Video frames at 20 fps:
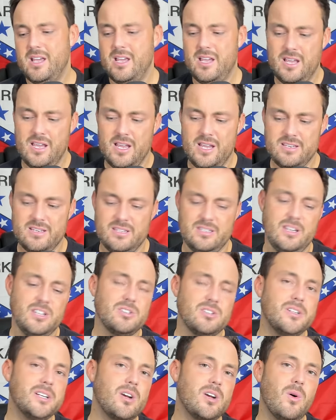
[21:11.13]
It's
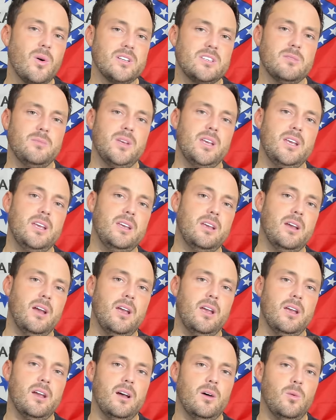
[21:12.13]
essentially going to be
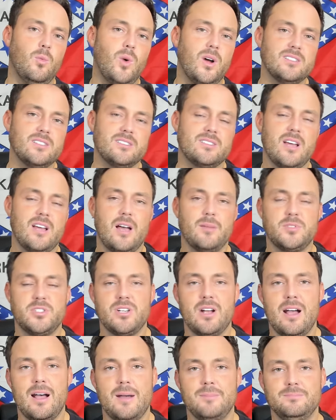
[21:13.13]
a, a one-stop
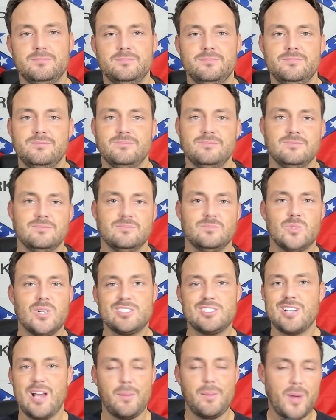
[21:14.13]
shop,
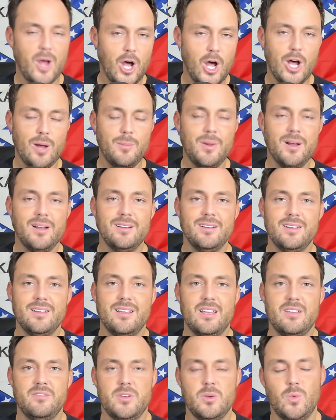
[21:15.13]
one-stop hub,
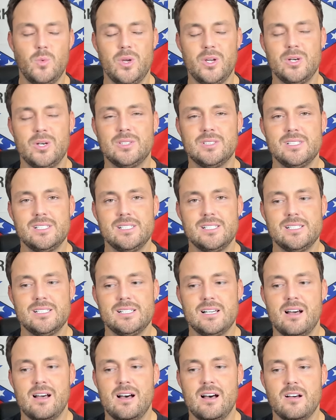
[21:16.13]
if you will,
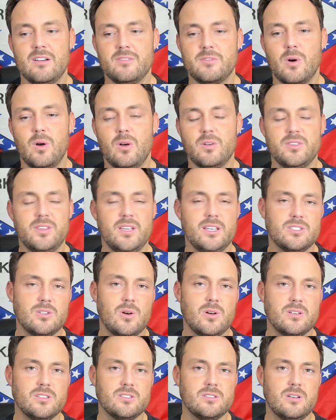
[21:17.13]
uh, for all things
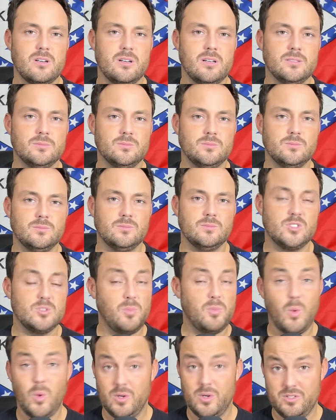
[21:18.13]
Arkansas
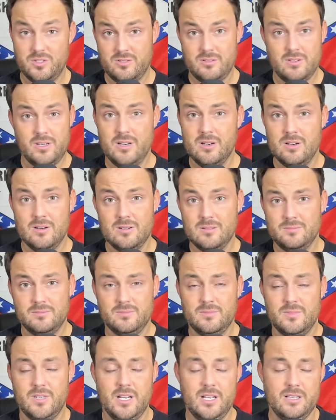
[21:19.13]
sports here
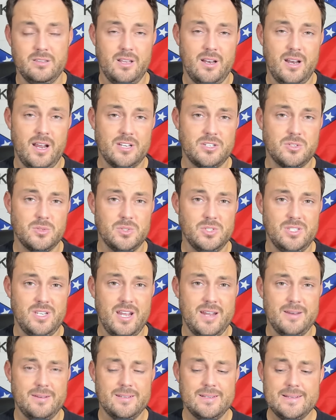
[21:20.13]
in the natural
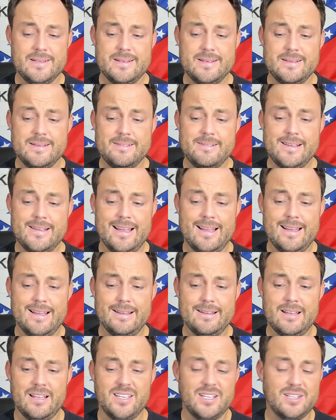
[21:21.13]
state. Uh,
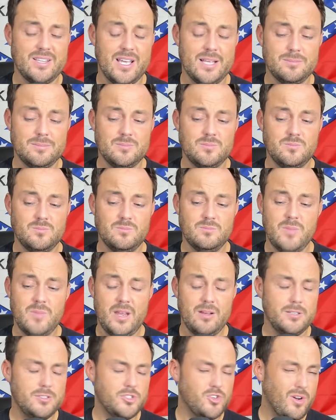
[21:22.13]
I think that
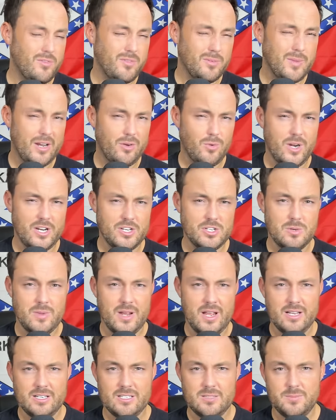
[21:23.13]
mainly driven by
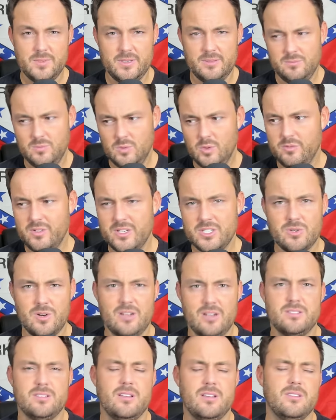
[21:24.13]
Razorbacks, but we'll venture
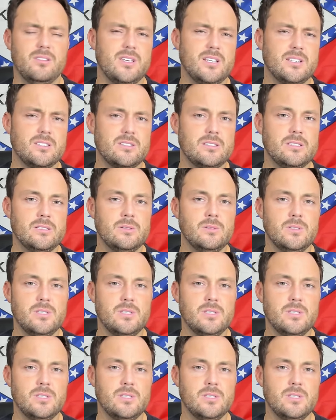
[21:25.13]
out to other things too.